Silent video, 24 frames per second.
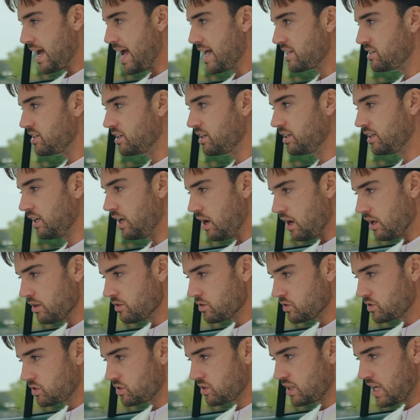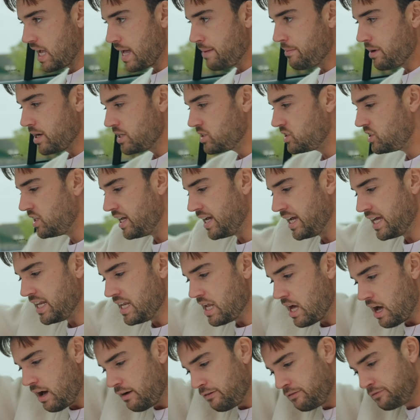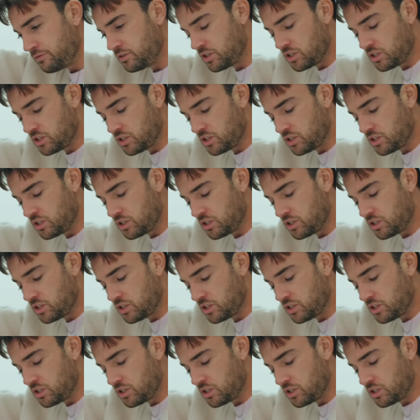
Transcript: At a glance, am I seeing enough